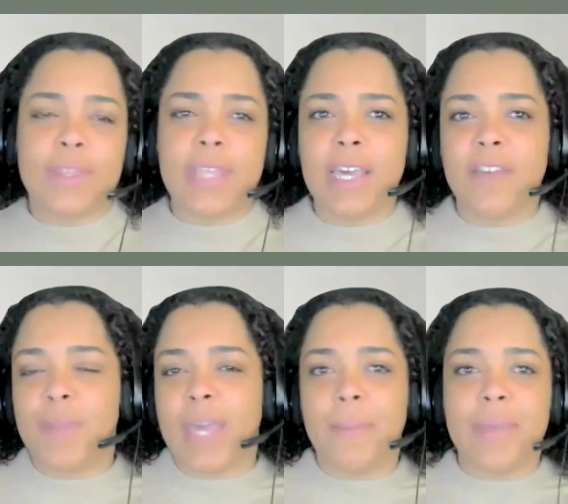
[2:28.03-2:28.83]
think of
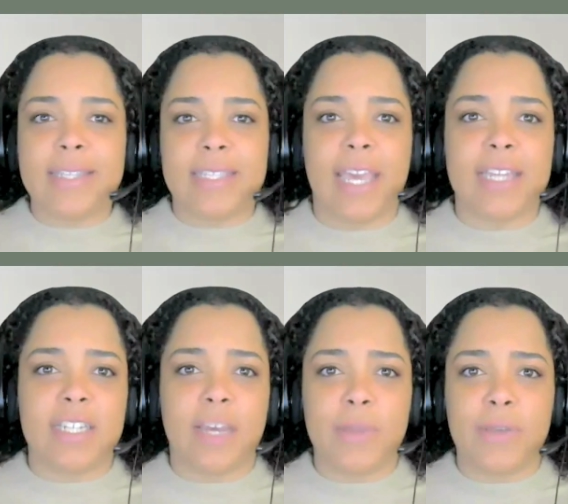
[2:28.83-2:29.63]
becoming a
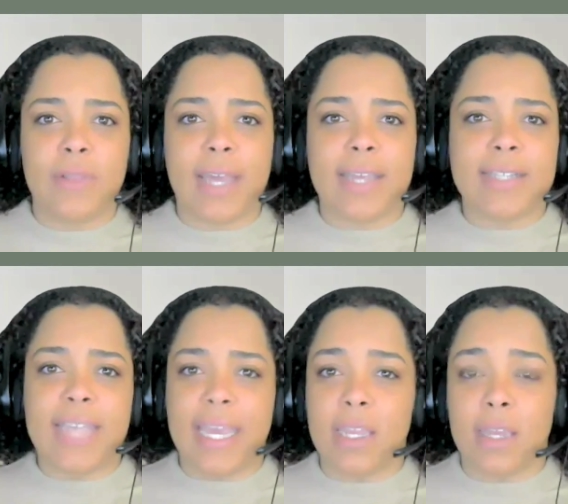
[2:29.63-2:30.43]
CHW like
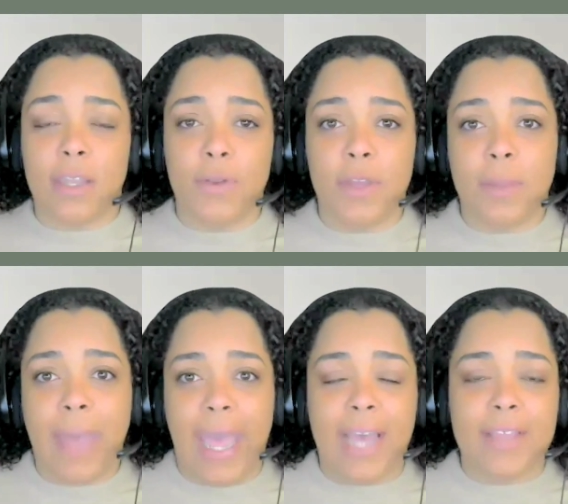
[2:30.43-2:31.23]
taking a unique
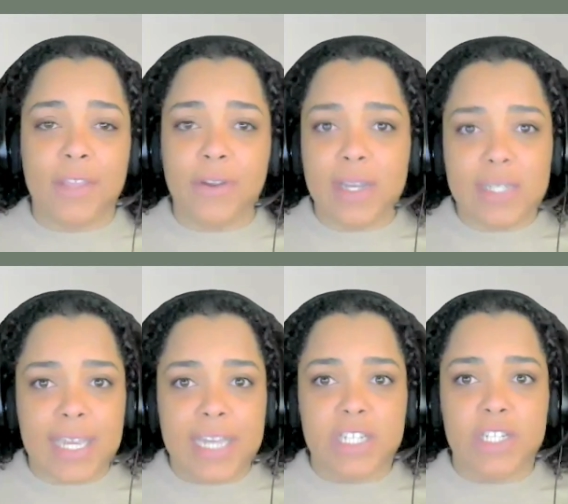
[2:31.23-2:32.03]
path in your
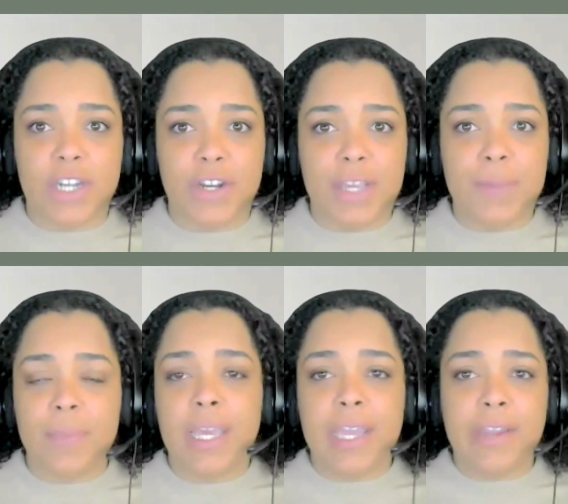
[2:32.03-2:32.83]
education journey.
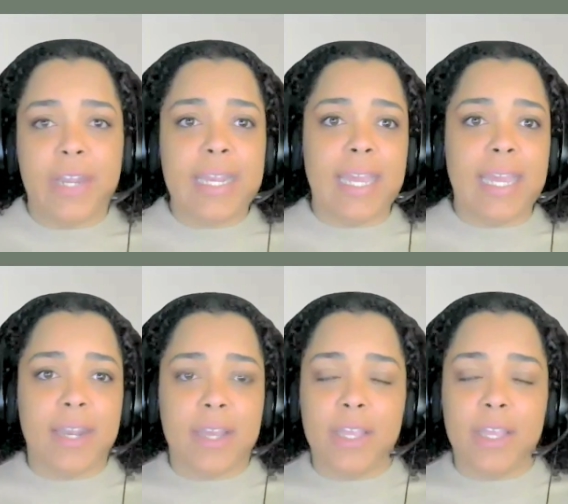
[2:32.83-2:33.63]
Here in
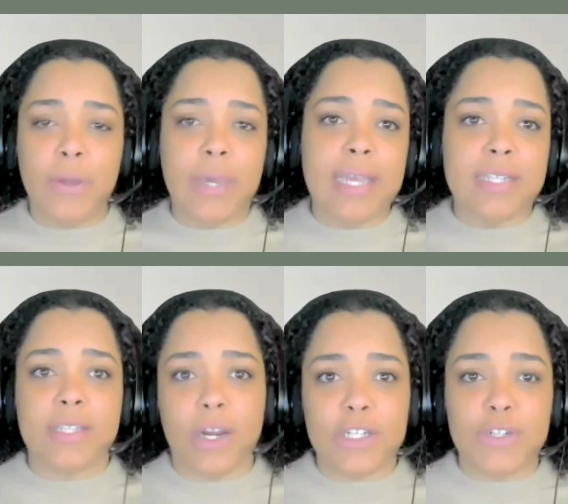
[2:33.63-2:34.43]
Indiana, you can
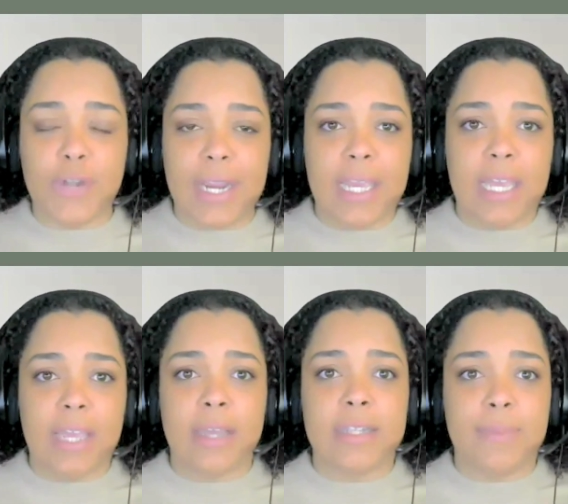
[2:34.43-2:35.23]
start training
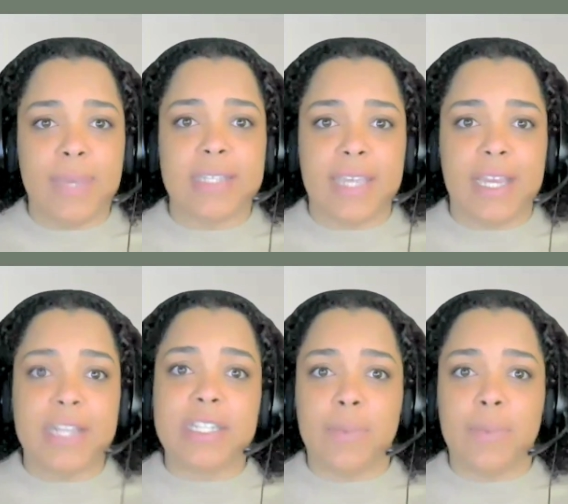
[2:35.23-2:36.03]
to be a
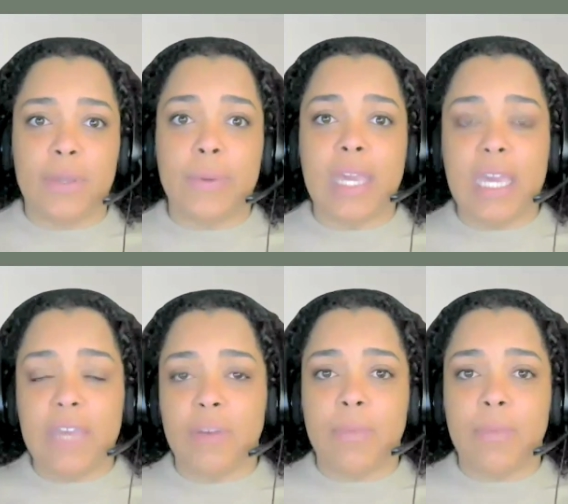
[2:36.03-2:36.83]
CHW
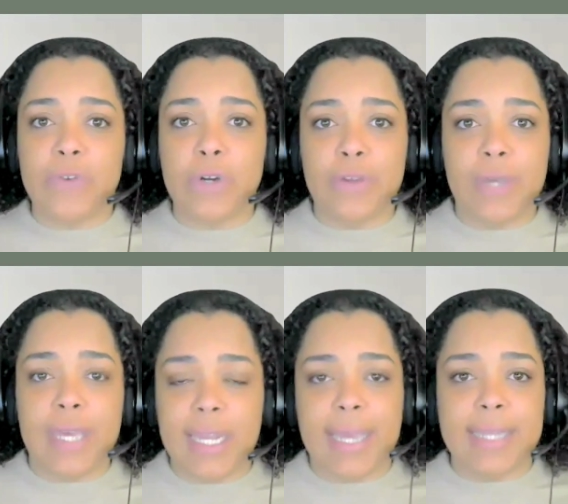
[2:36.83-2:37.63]
even before you
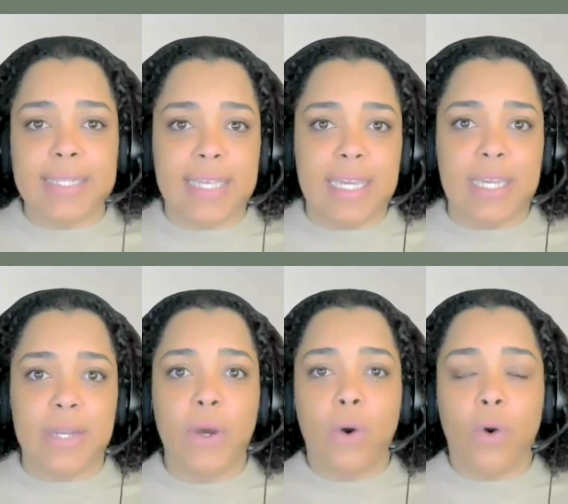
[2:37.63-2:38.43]
hit 18
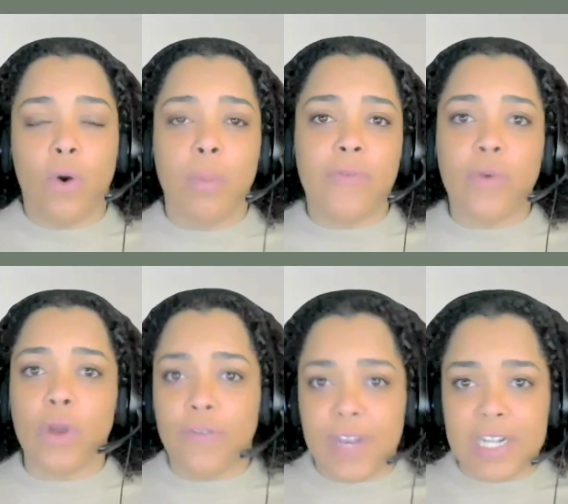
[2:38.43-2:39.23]
or before
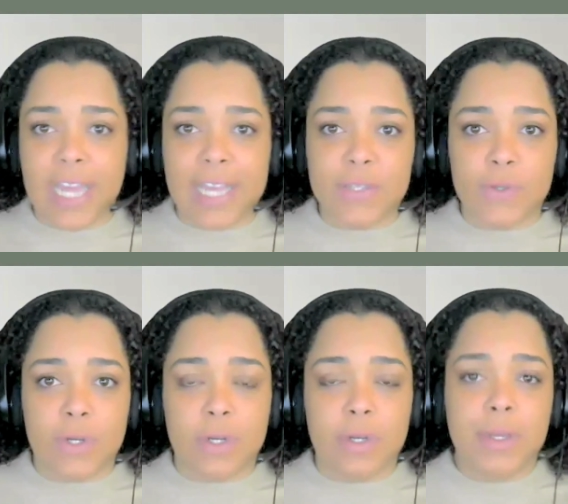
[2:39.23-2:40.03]
you finish high school.